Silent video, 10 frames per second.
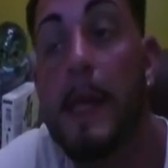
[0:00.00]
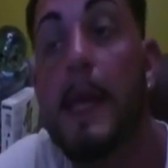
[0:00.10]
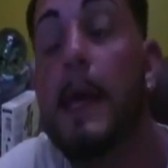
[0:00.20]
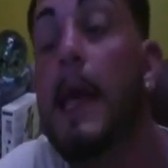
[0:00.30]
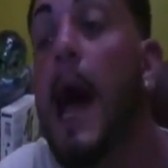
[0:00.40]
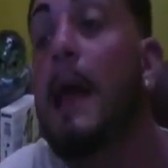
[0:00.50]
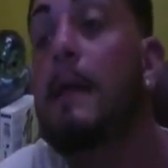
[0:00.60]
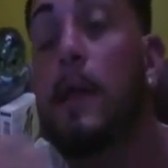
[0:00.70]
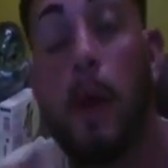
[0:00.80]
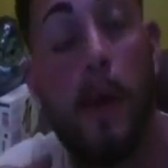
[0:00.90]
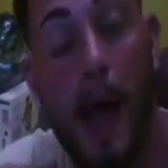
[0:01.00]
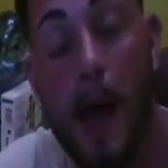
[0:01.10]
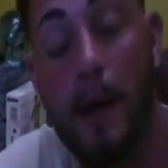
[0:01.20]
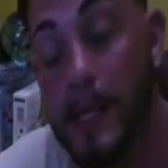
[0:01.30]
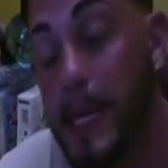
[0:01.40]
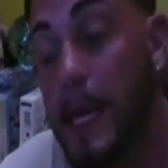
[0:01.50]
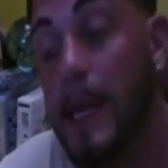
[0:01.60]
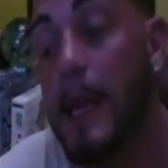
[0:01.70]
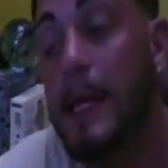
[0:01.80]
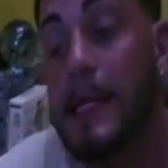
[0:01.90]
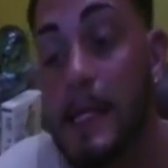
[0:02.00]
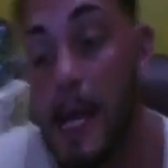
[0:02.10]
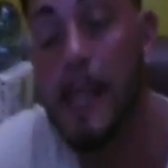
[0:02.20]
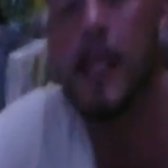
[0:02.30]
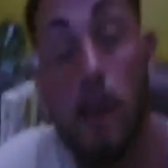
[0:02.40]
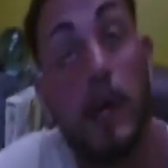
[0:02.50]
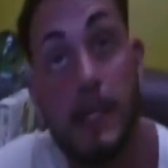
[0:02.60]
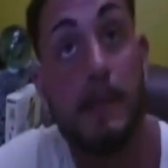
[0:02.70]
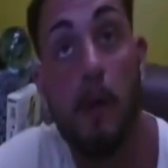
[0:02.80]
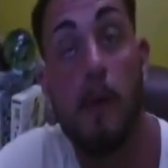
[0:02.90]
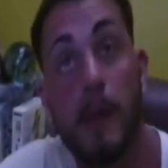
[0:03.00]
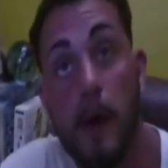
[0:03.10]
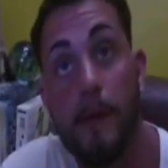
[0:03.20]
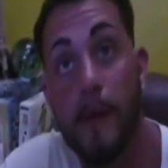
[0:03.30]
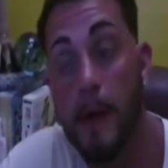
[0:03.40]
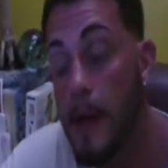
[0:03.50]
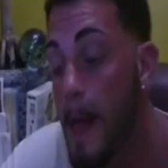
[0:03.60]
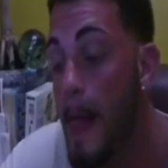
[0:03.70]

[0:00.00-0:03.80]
maybe you know what? How I take it, his intention was to pull me over.